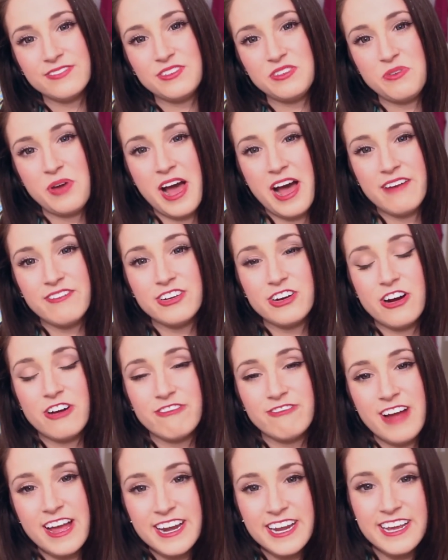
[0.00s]
If you haven't
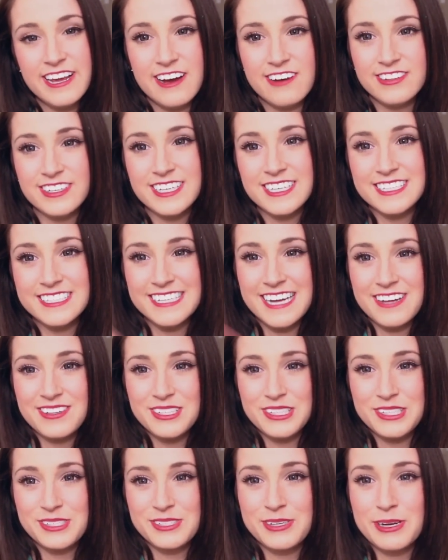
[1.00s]
already, I'll link it
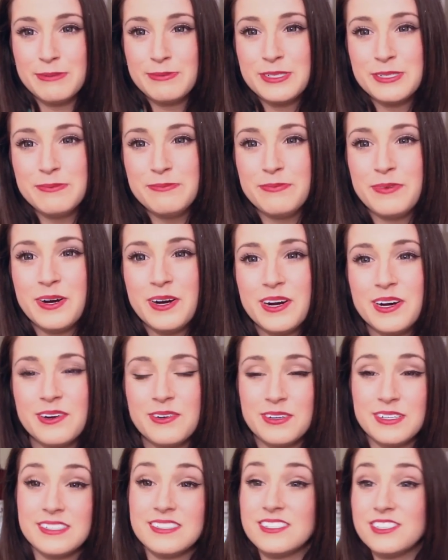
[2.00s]
down in the description bar,
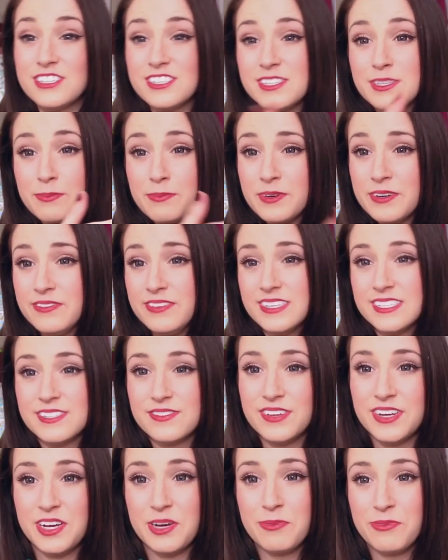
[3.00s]
or it's just the previous
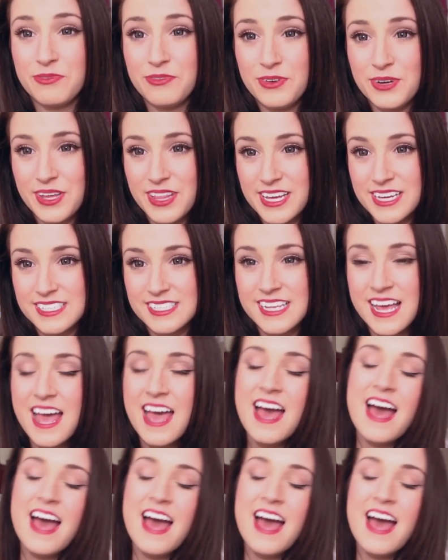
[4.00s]
video before this.